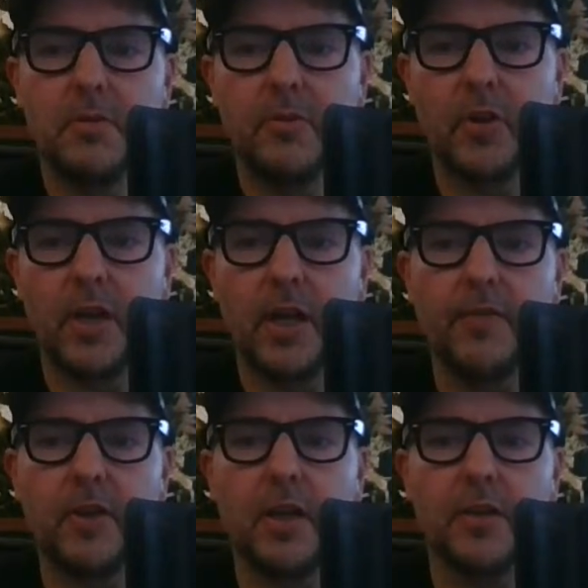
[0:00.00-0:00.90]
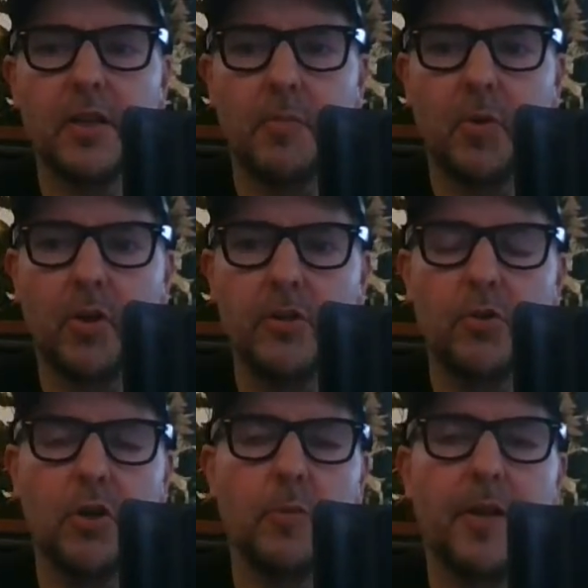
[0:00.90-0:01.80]
so I have I'd come on
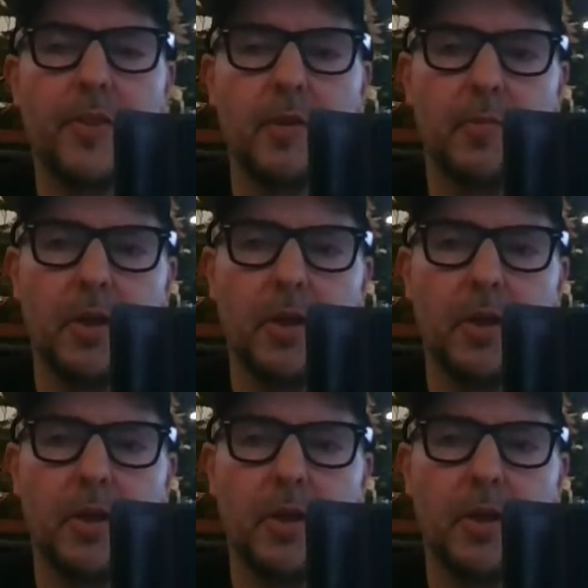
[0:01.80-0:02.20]
talk about the